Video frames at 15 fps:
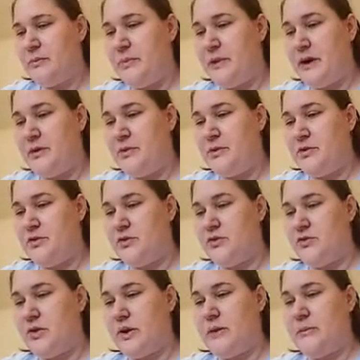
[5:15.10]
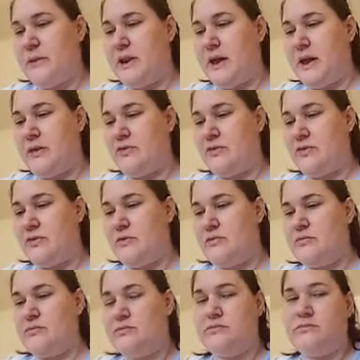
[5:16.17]
But when you're just trying to be
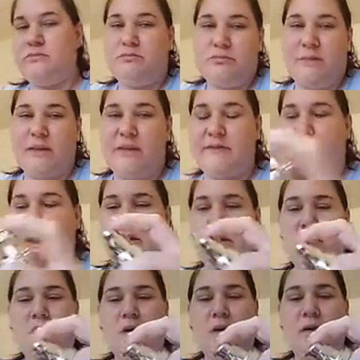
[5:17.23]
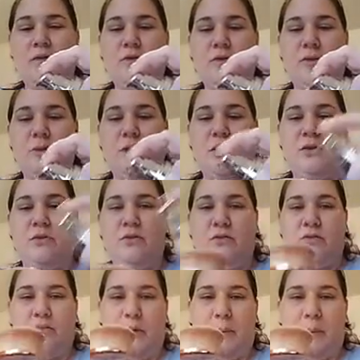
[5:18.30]
natural, it's fine. So I'm going to use
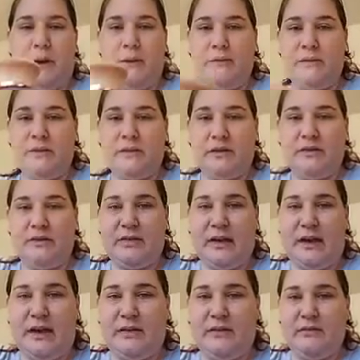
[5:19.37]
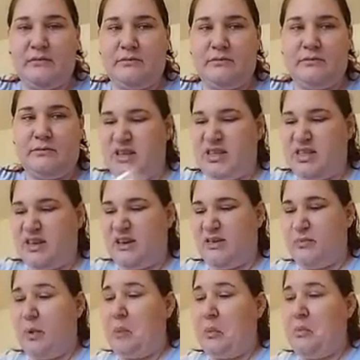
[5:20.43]
3 pumps because that I think is
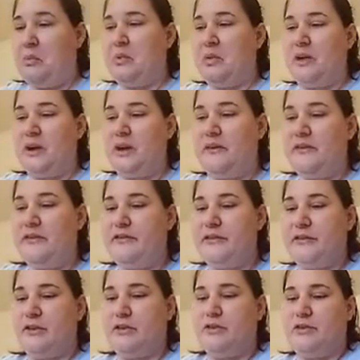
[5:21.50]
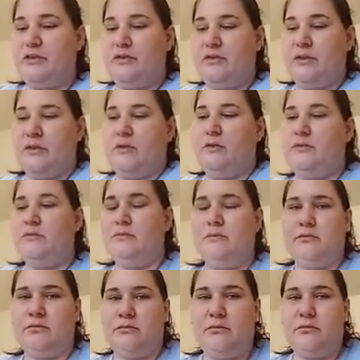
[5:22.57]
probably enough for just,
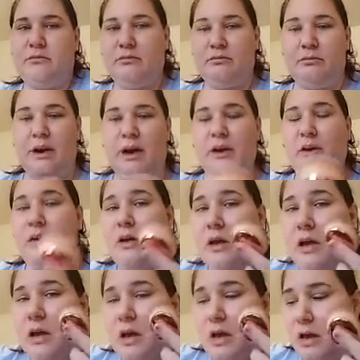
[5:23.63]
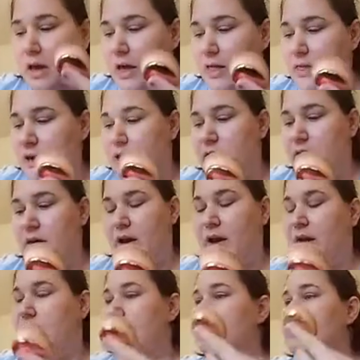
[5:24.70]
minor. And then
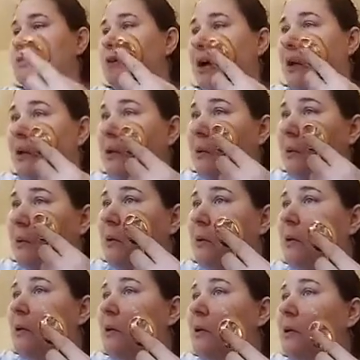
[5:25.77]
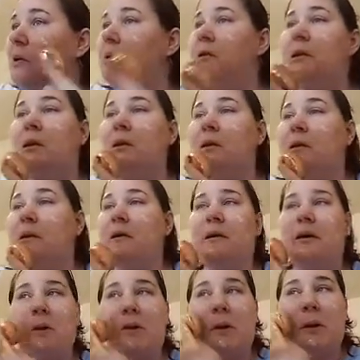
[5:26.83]
I dot it on, dot,
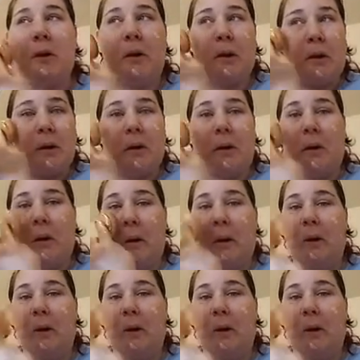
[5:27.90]
dot, dot, dot,